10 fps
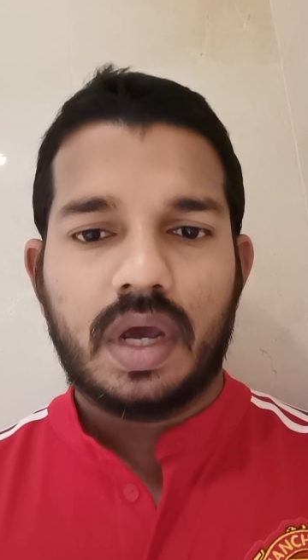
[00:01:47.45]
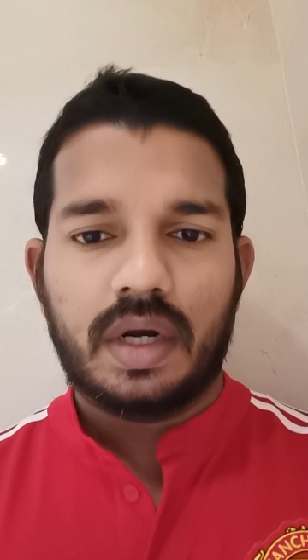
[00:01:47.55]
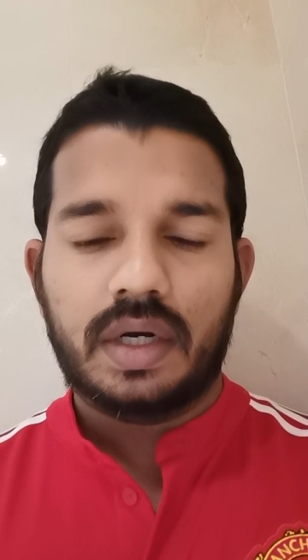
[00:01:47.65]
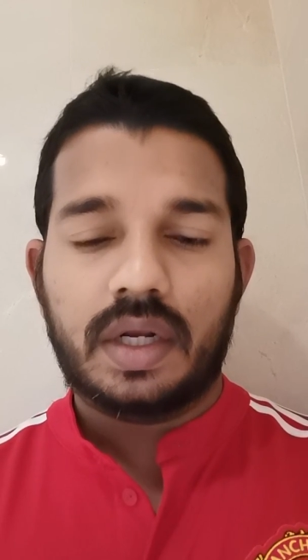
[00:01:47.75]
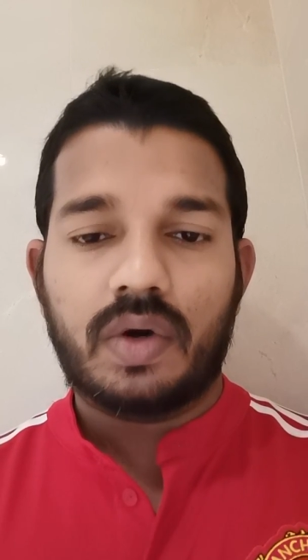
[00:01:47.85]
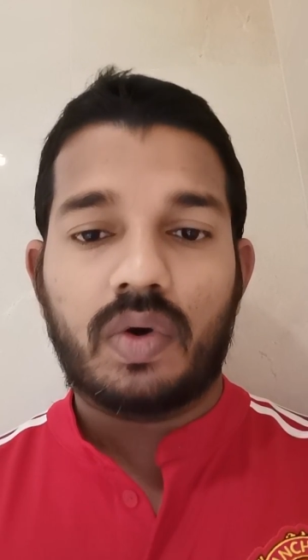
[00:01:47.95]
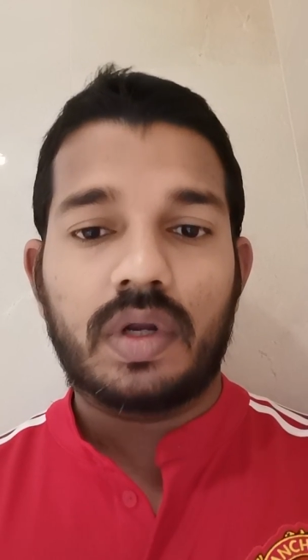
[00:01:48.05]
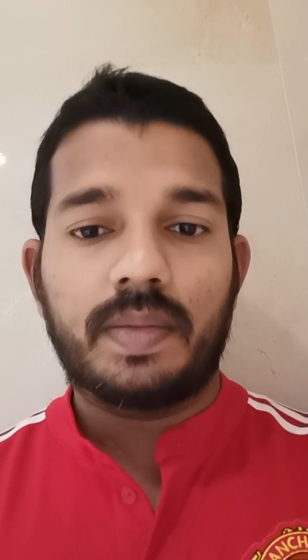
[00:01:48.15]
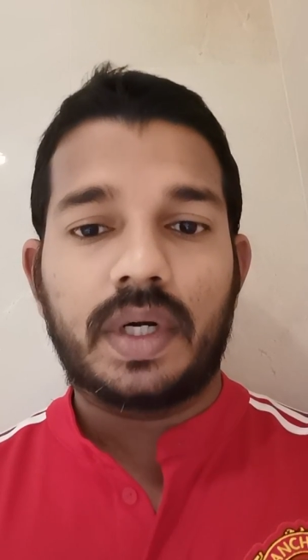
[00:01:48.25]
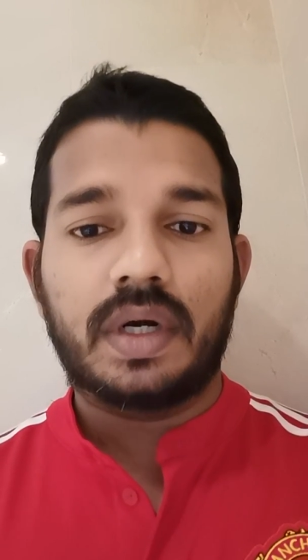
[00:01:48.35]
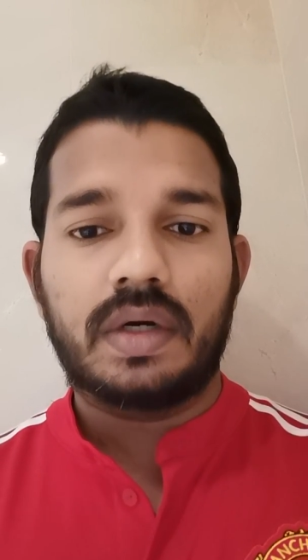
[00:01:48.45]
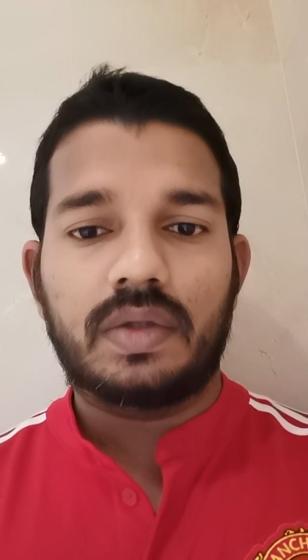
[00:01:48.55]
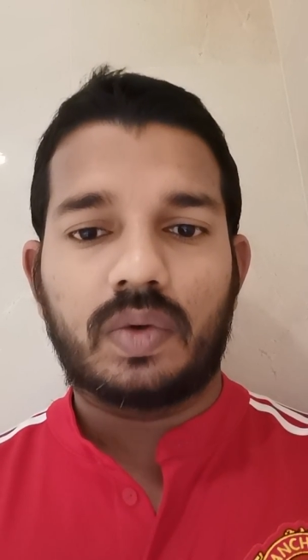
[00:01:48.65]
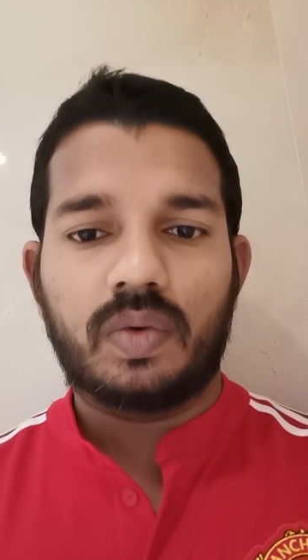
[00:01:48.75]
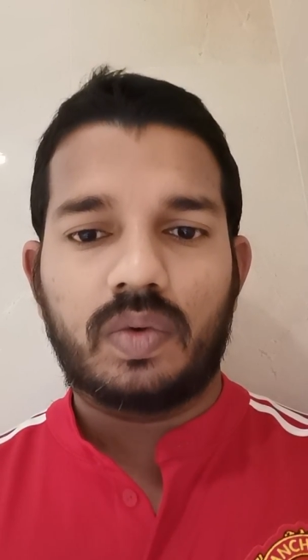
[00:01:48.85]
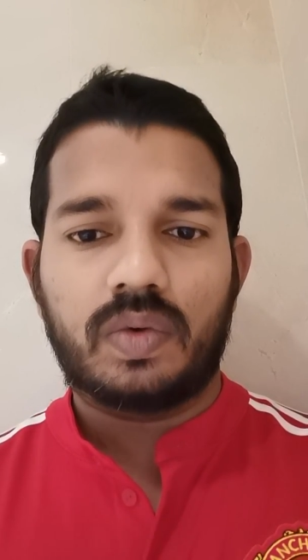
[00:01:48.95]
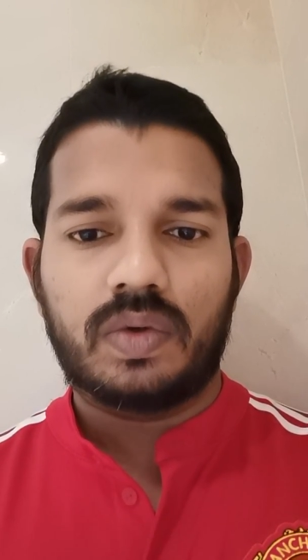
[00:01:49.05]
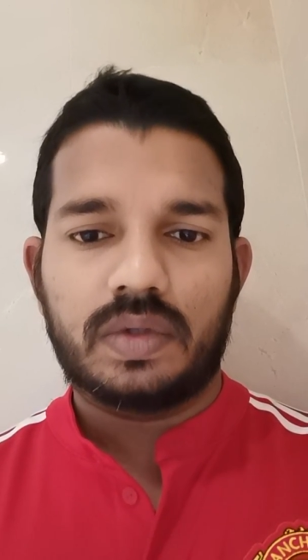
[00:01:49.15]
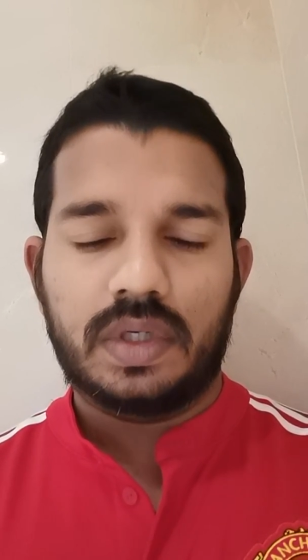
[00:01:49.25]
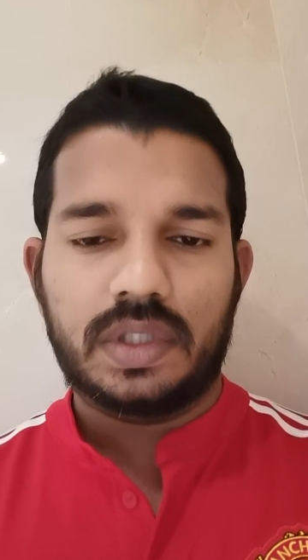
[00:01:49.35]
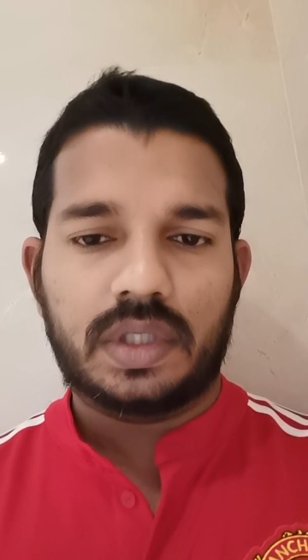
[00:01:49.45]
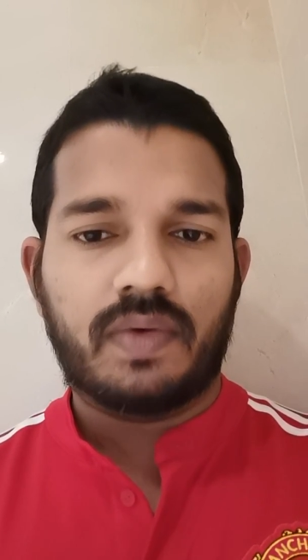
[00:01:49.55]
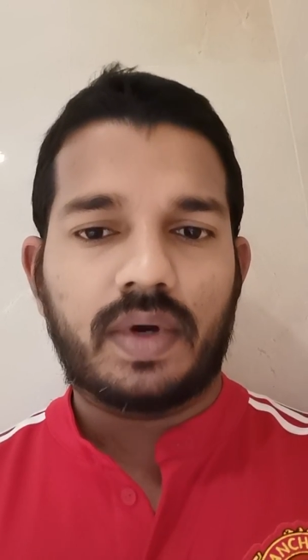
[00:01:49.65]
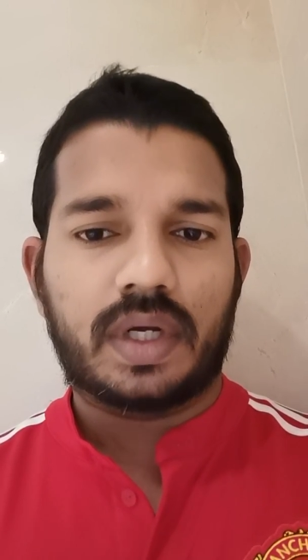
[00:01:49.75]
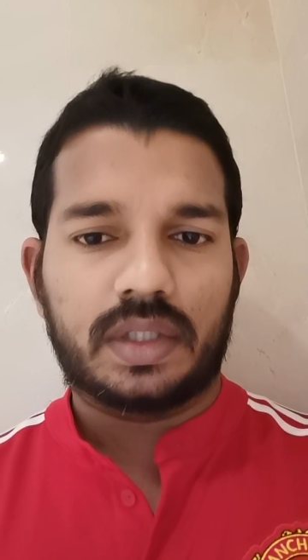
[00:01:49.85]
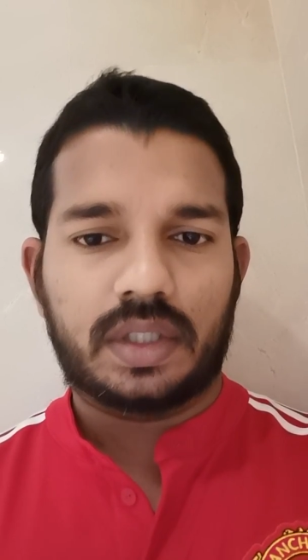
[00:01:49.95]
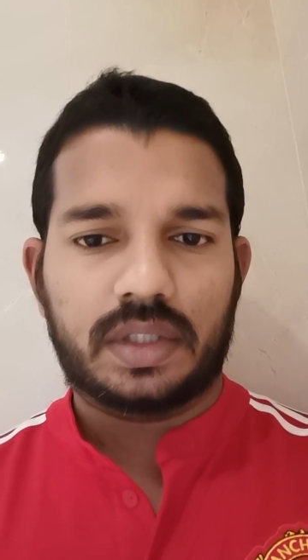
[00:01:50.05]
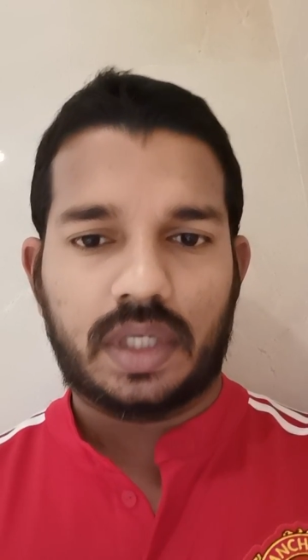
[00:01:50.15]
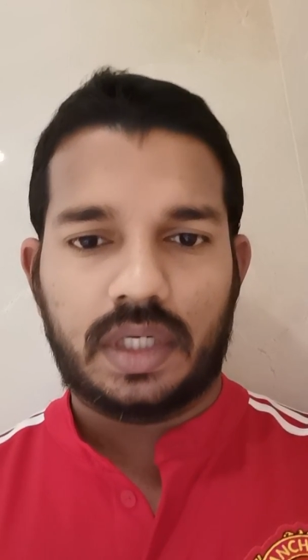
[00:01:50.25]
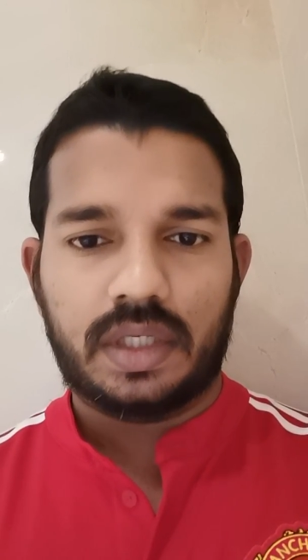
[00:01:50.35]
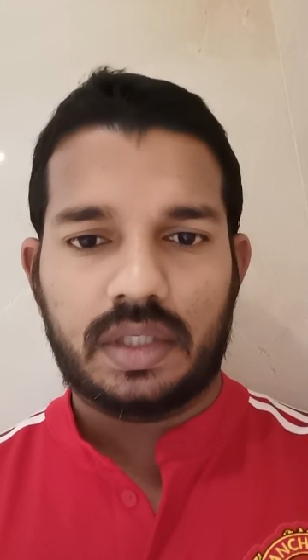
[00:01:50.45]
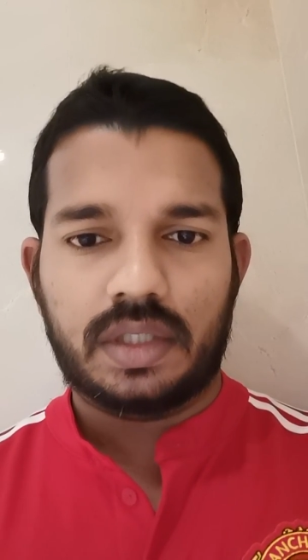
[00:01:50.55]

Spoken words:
and it can only be done through Discover Qatar site.